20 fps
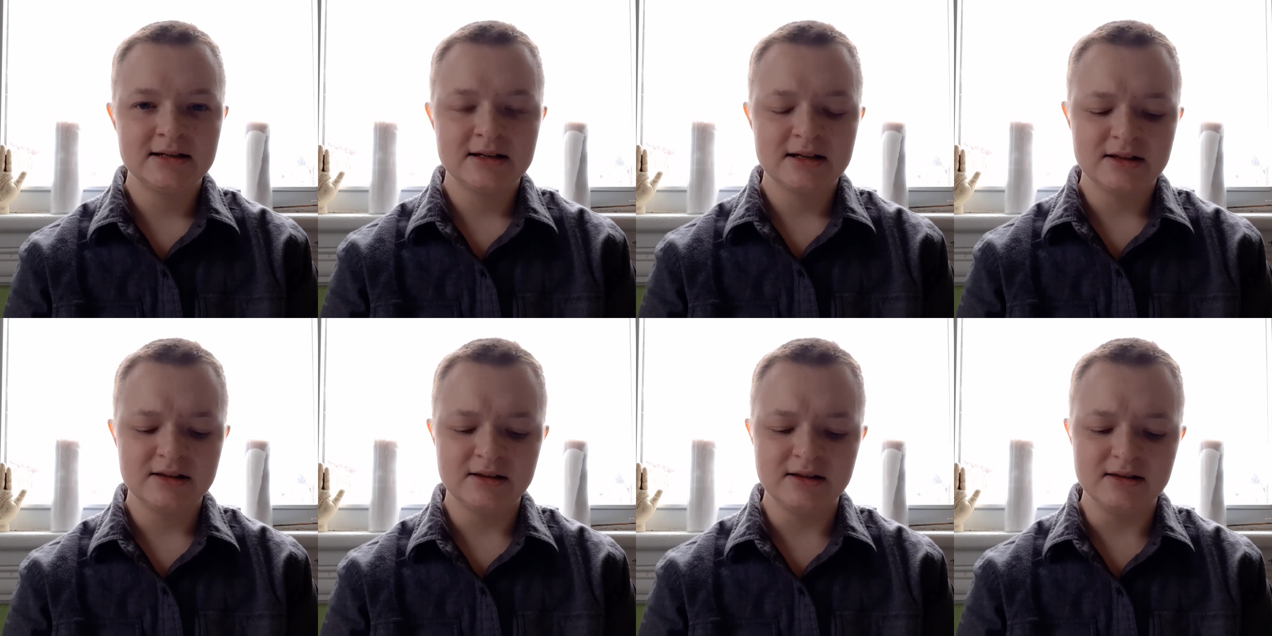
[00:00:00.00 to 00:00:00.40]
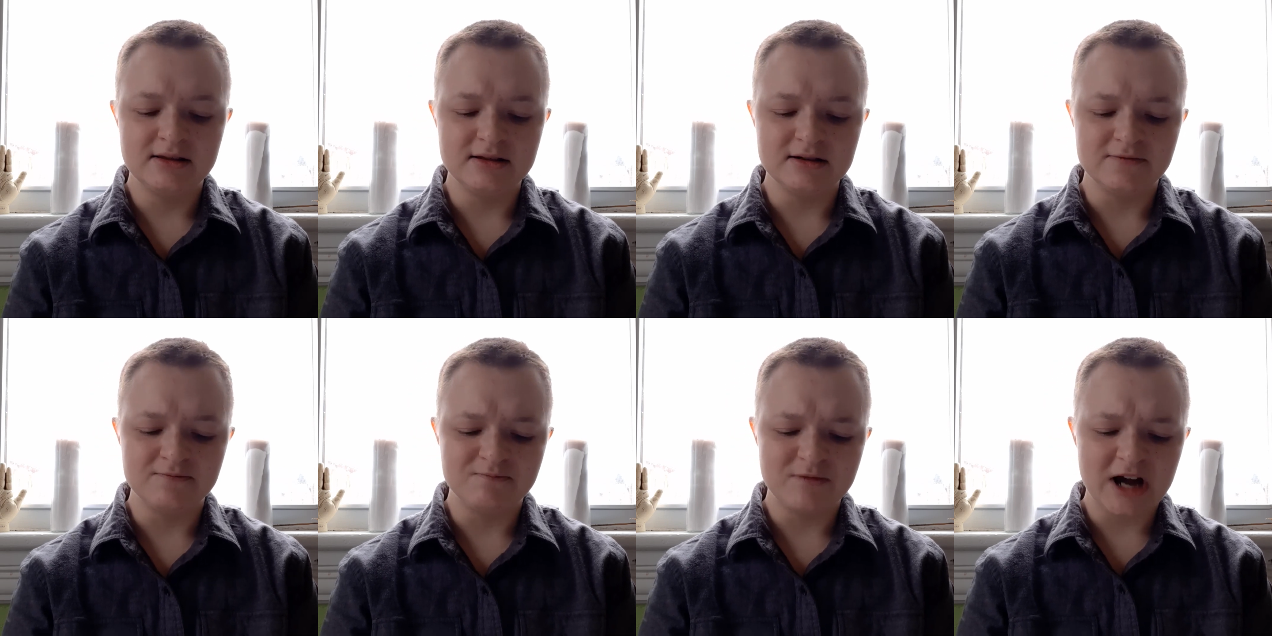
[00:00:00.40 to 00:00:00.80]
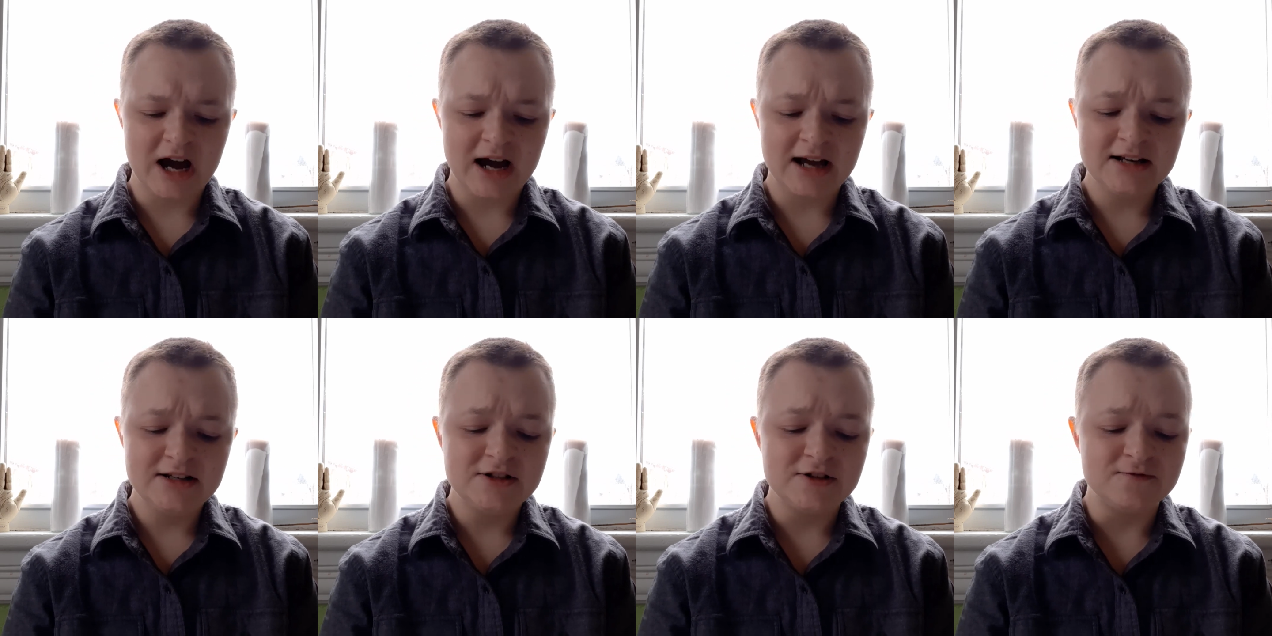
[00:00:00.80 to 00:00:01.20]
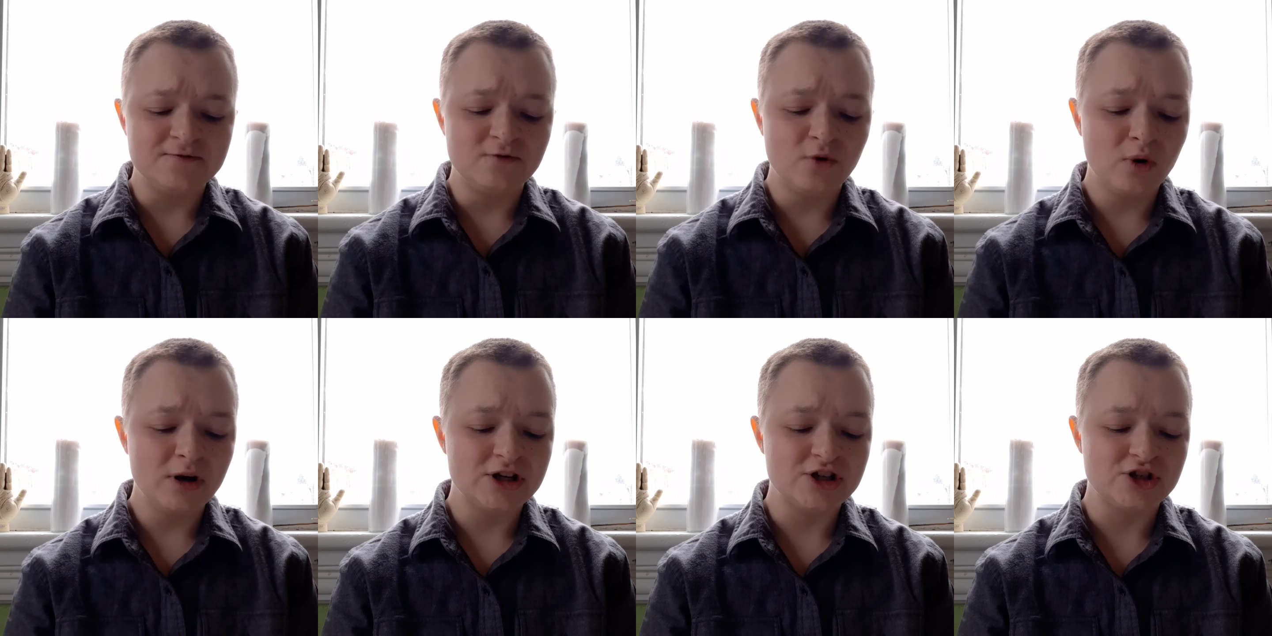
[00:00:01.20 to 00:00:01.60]
The kind of
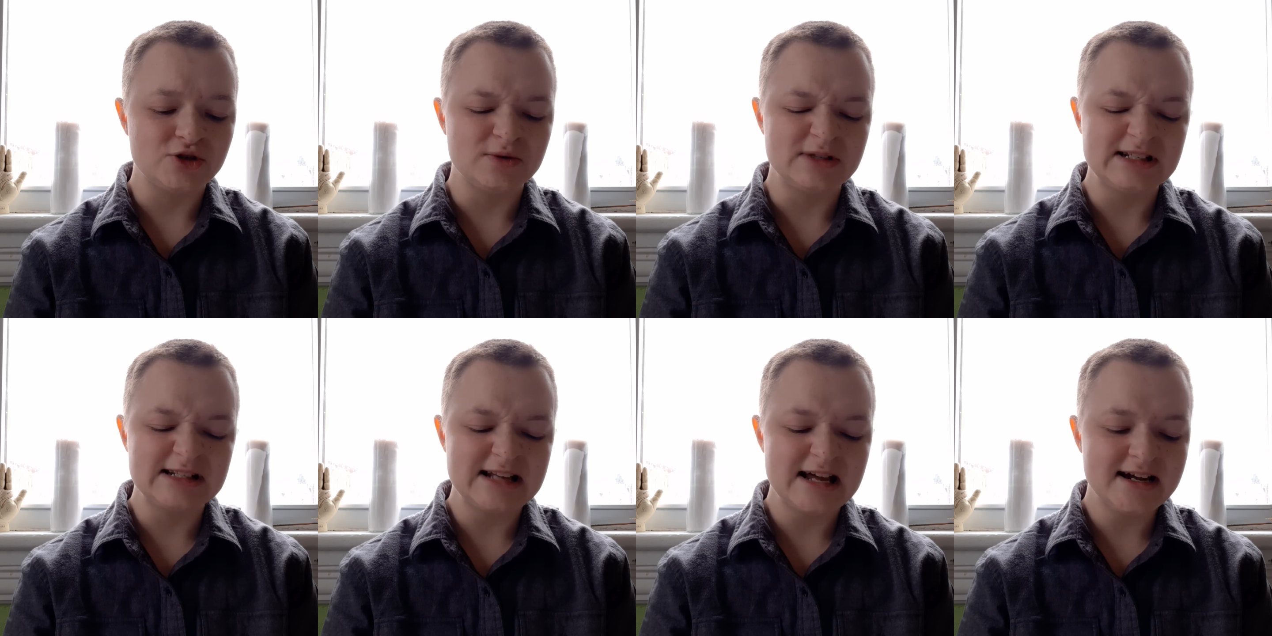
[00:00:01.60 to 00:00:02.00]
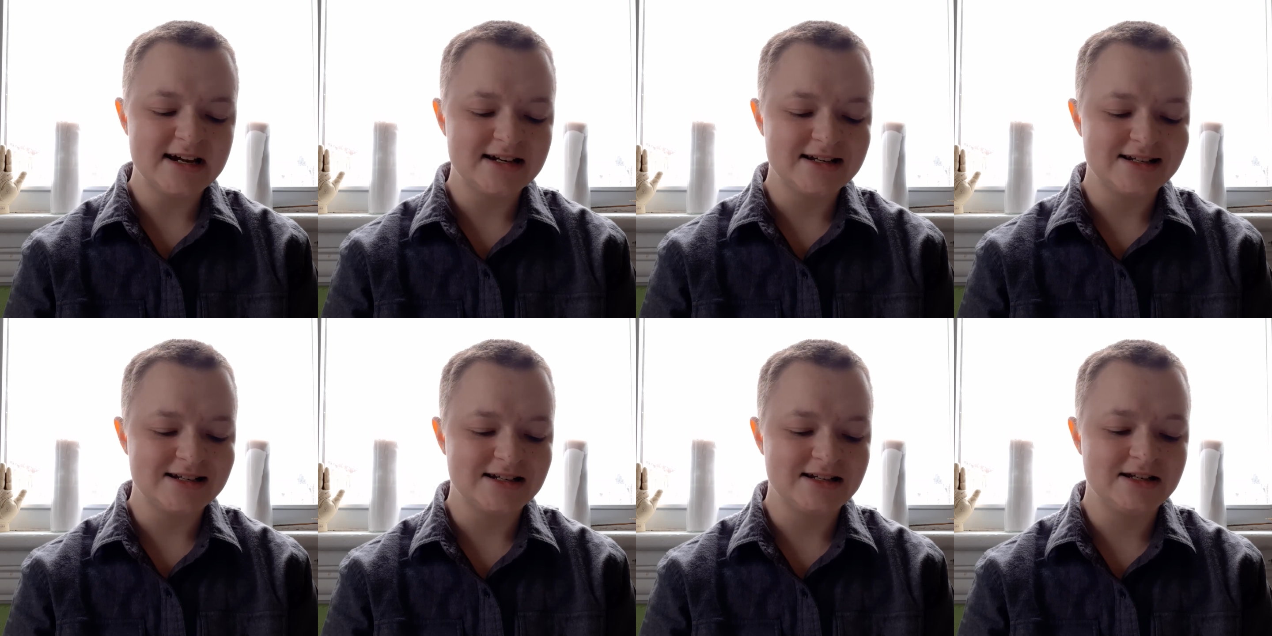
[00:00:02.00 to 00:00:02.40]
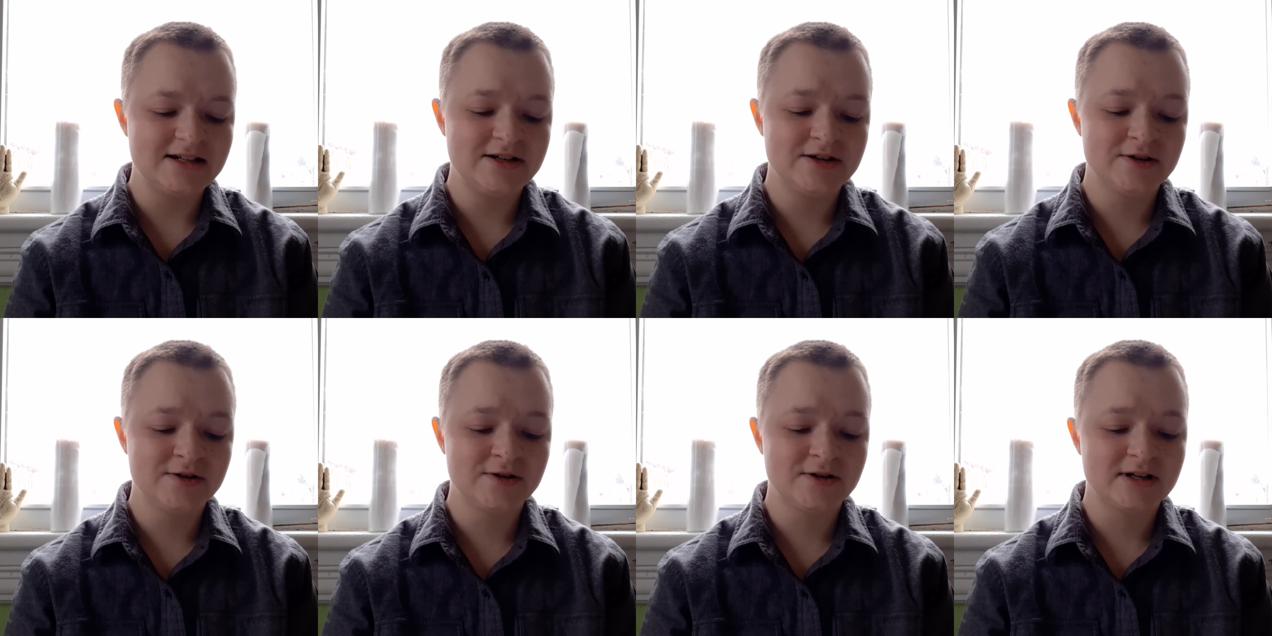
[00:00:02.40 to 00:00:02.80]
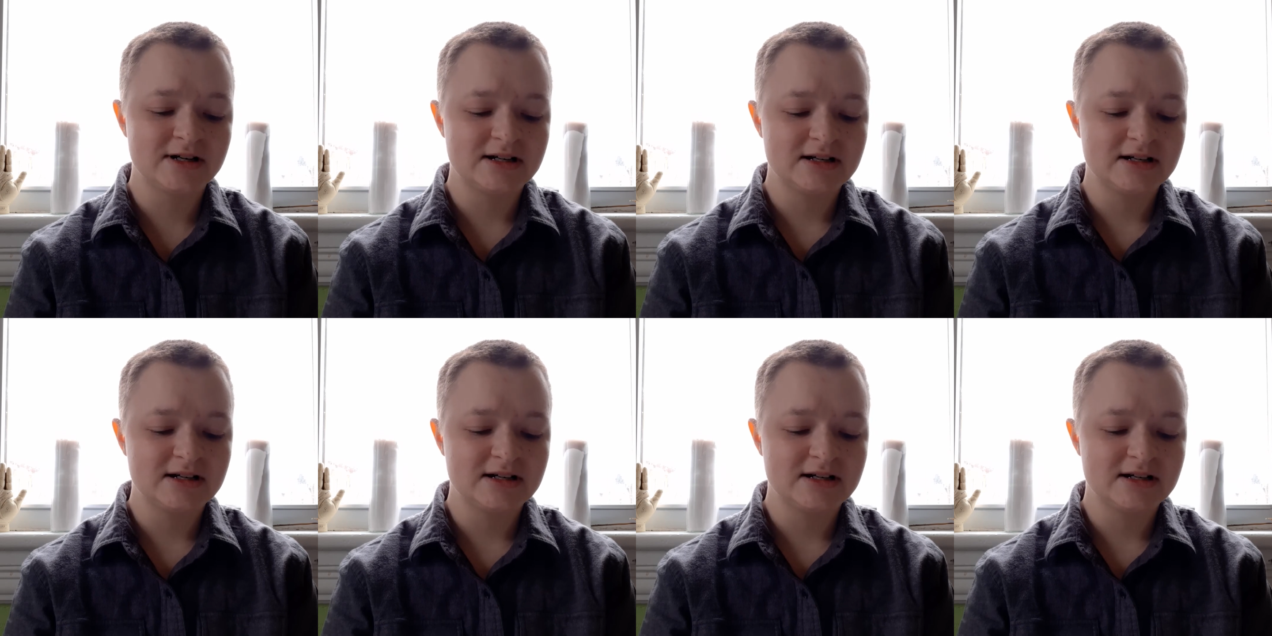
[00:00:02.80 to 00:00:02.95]
voice you'd like to hear.